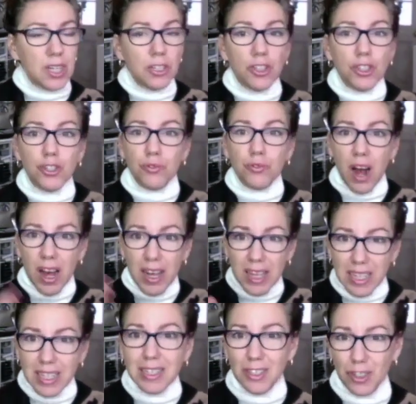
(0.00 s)

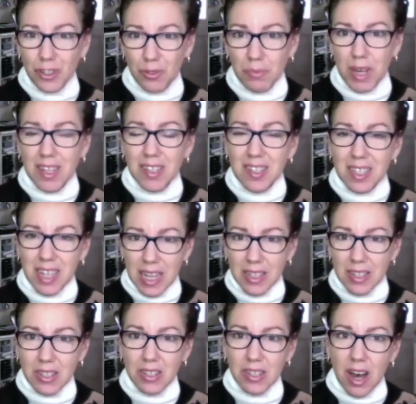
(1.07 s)
trying to make
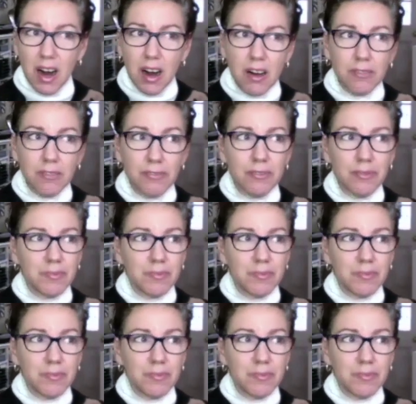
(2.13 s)
sense of